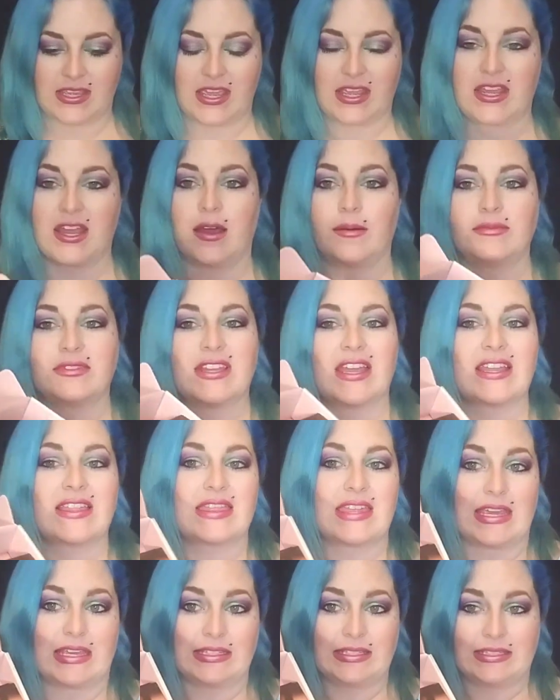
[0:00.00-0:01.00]
it comes like
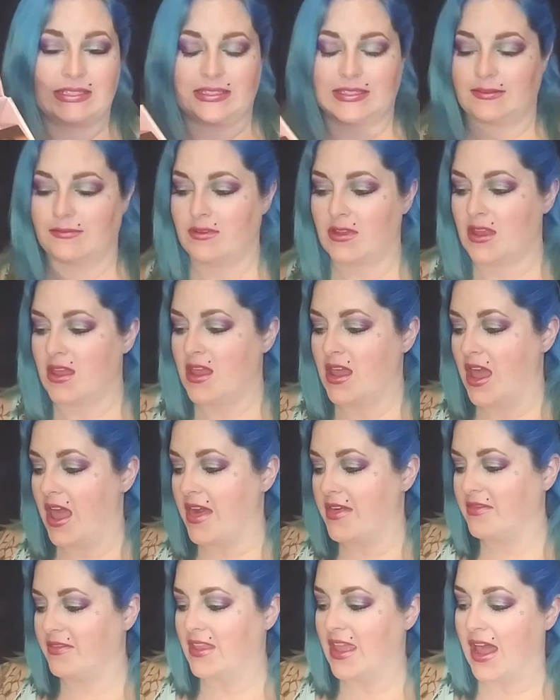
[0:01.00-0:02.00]
this.
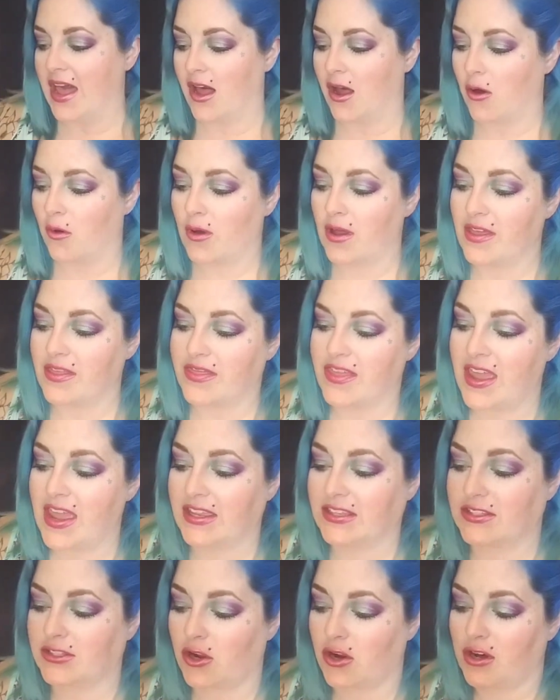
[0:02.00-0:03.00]
And now they
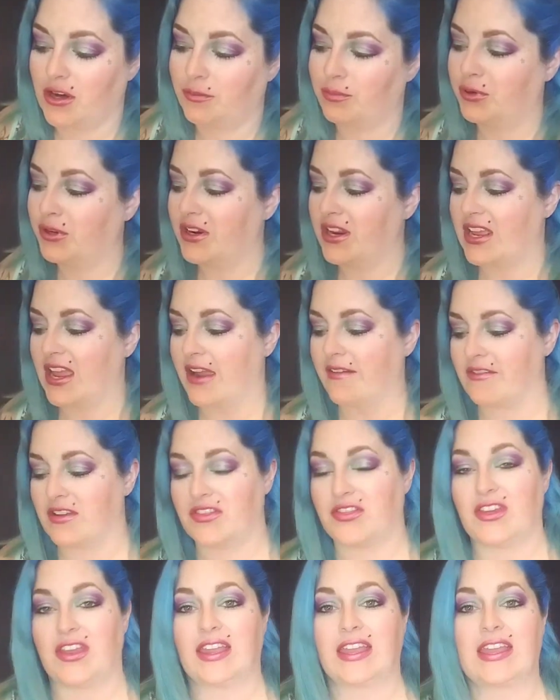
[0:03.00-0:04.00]
started putting
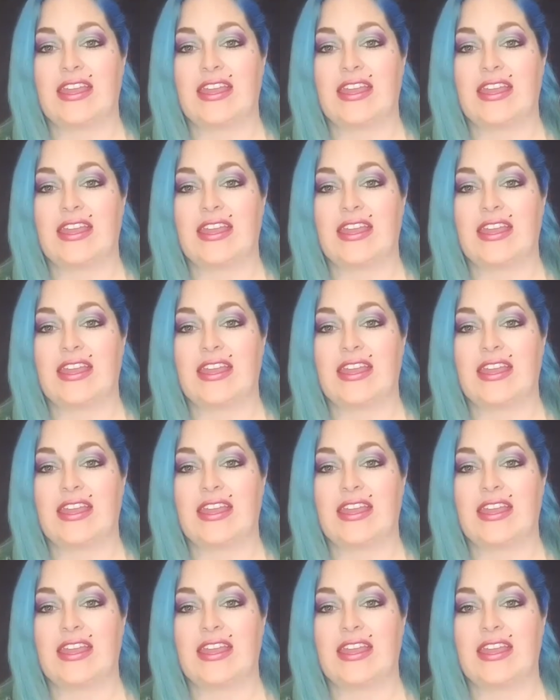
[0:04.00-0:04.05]
everything